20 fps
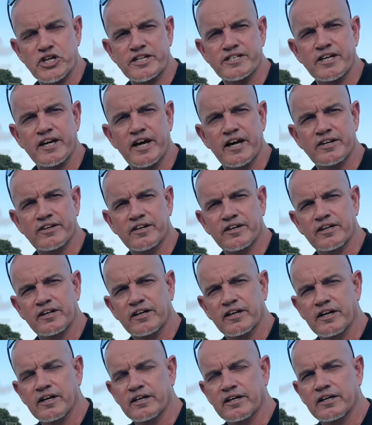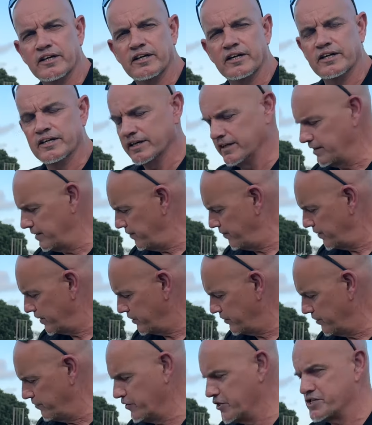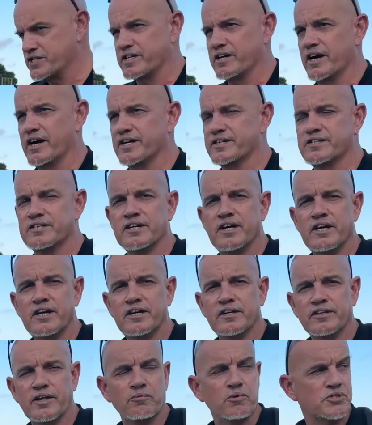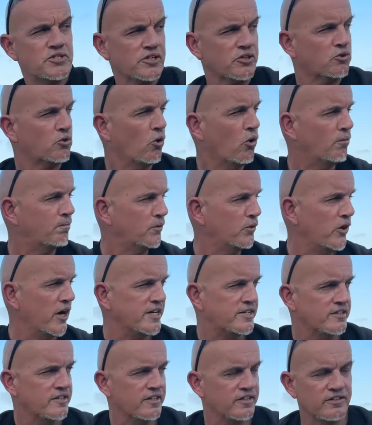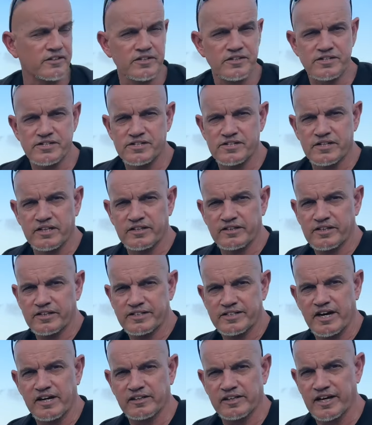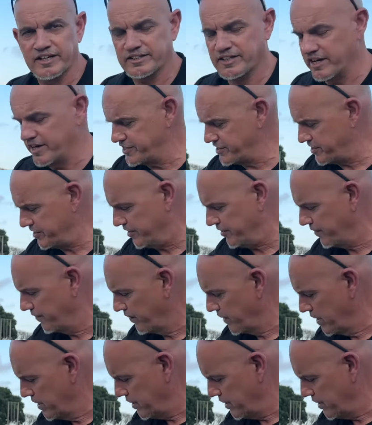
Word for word: Jetta had a, a, a reverse light that was incorporated in this in the tail light cluster.